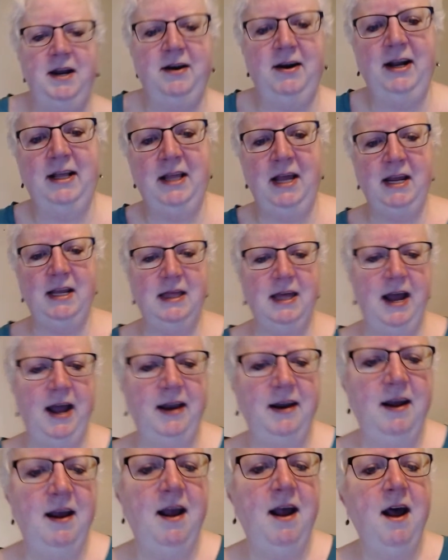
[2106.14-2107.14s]
there. I like
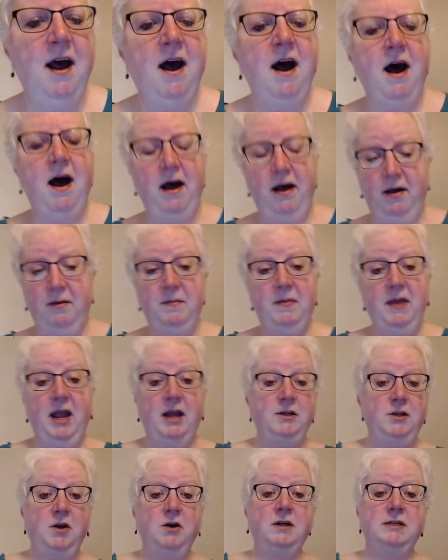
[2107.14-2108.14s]
that.
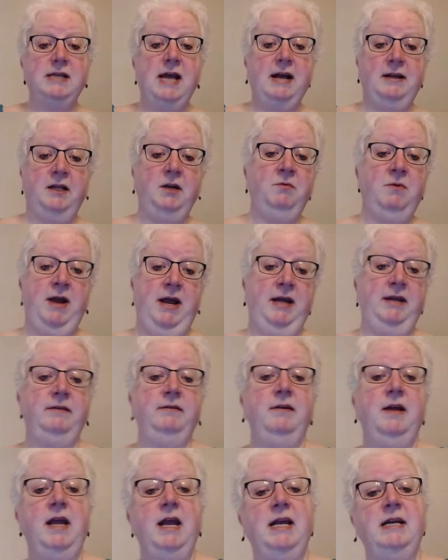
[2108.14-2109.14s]
And you're exactly right.
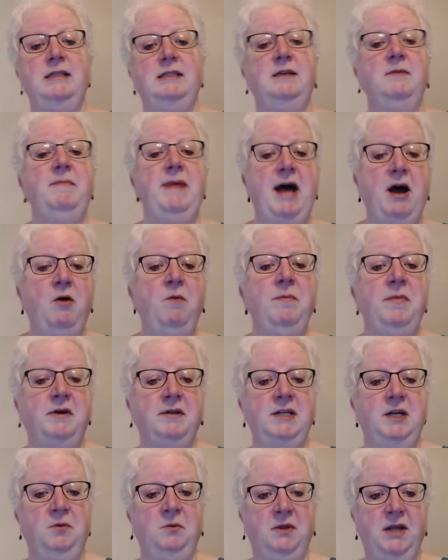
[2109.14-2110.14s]
It's about
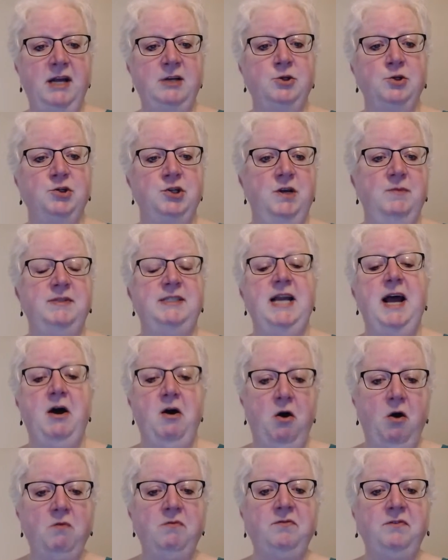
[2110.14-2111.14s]
building relationships. Now,
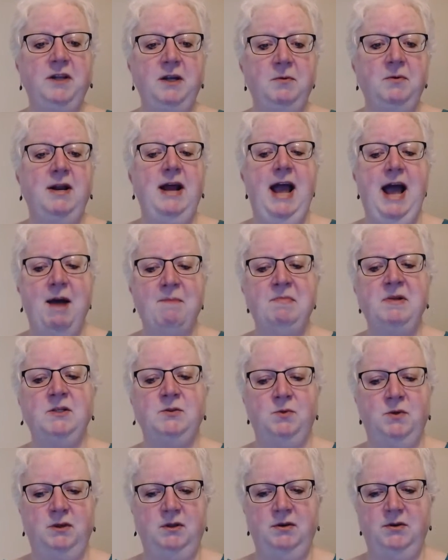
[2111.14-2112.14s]
hopefully what happens
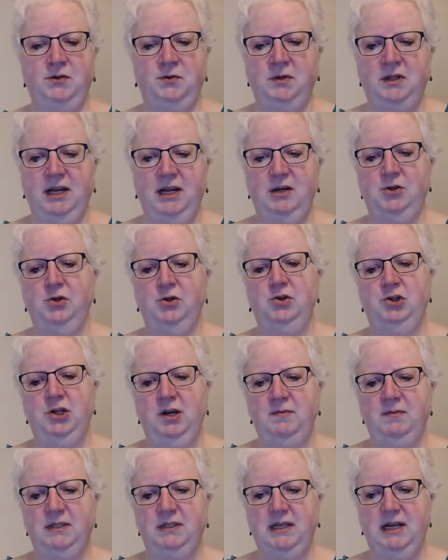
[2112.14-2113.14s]
with those
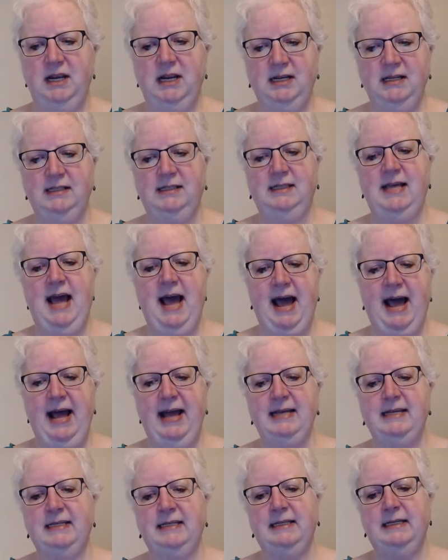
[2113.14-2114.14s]
relationships is
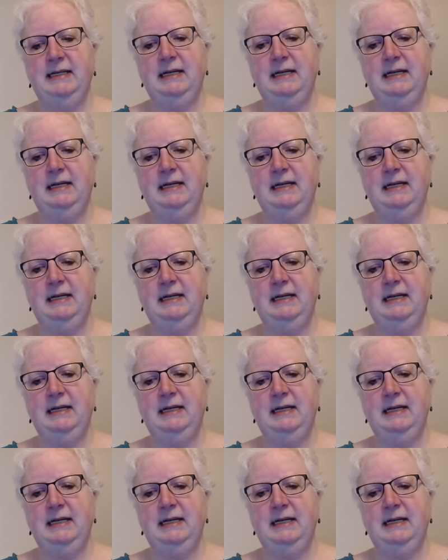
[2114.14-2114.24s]
that